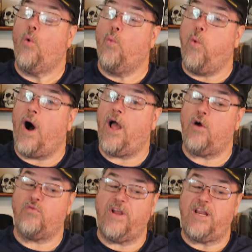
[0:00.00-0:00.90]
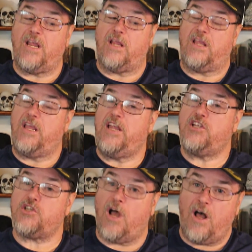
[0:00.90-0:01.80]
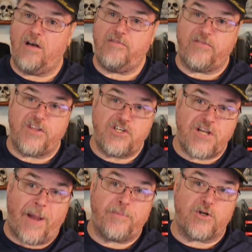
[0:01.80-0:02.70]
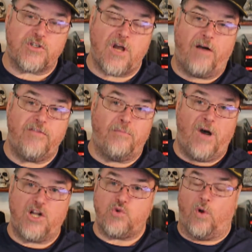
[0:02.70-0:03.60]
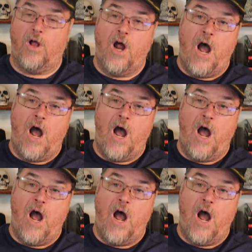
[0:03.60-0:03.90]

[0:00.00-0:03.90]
While reading each of the chapters of the module,